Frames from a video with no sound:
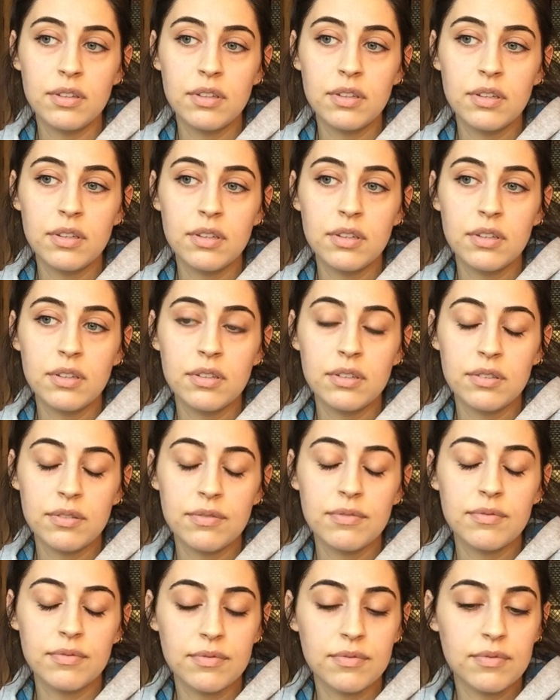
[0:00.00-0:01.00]

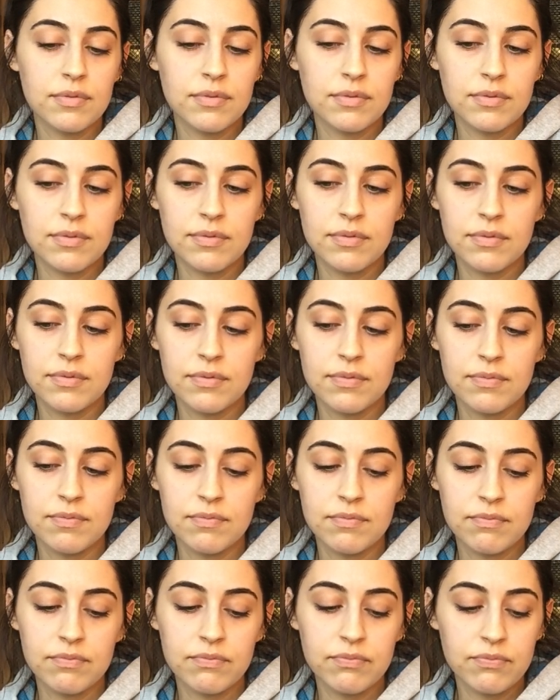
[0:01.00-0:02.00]

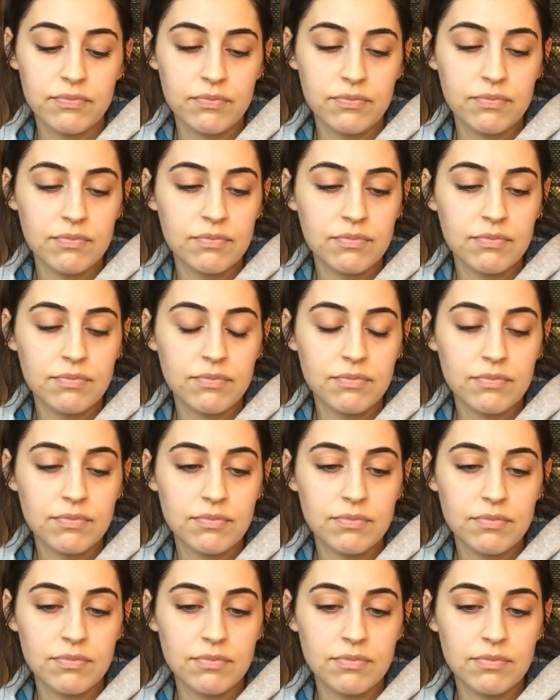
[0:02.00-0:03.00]

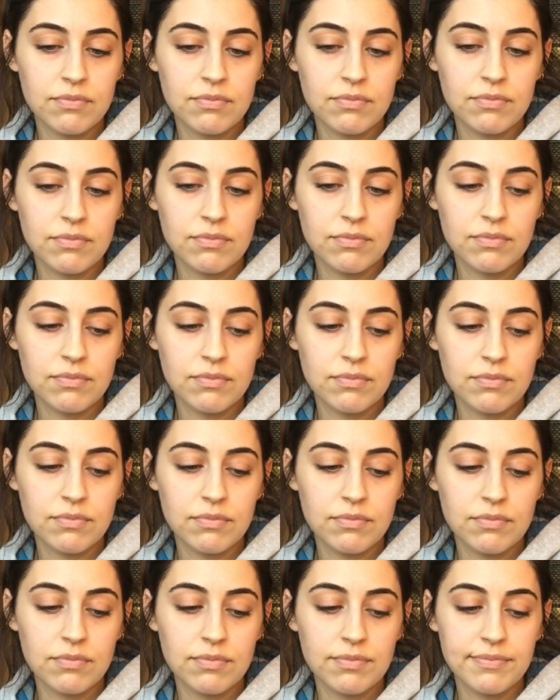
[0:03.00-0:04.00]

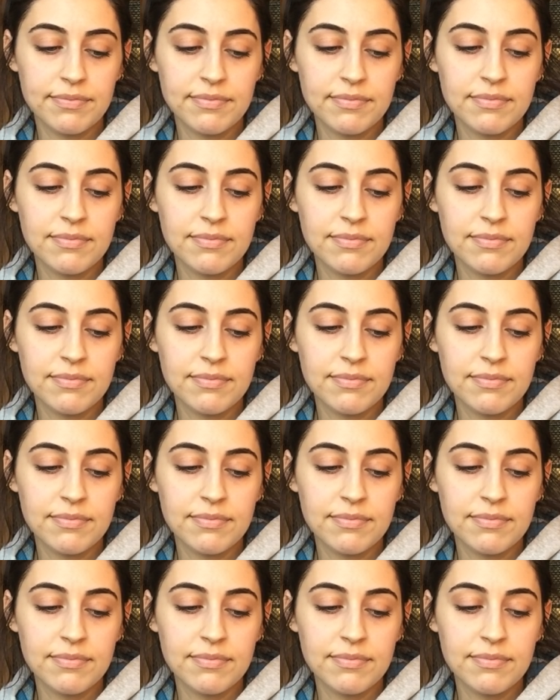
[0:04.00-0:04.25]
Nothing is said.